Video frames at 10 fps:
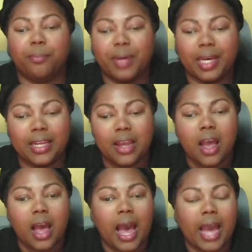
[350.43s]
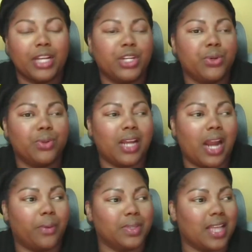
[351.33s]
but I knew that
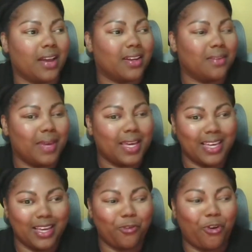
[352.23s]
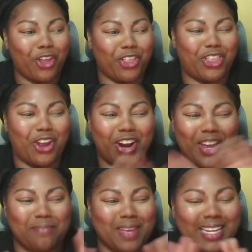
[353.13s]
I was not gonna make it for
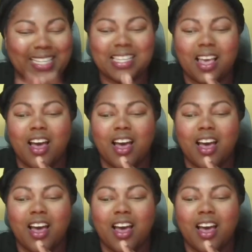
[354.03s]
30 minutes,